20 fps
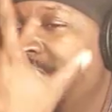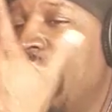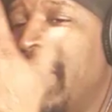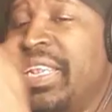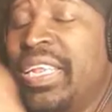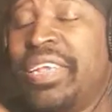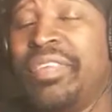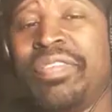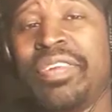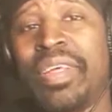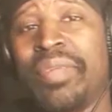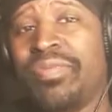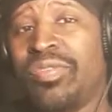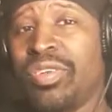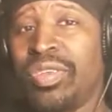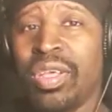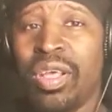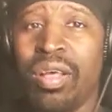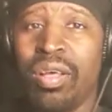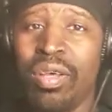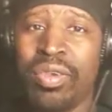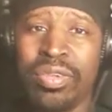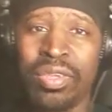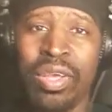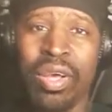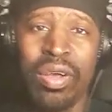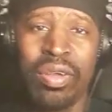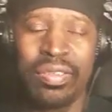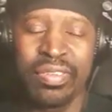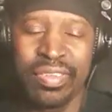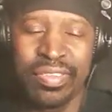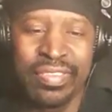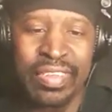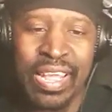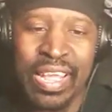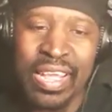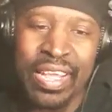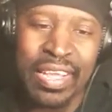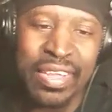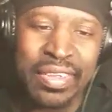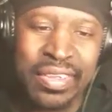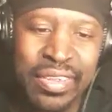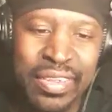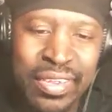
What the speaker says: I leave it up to y'all. Y'all decide.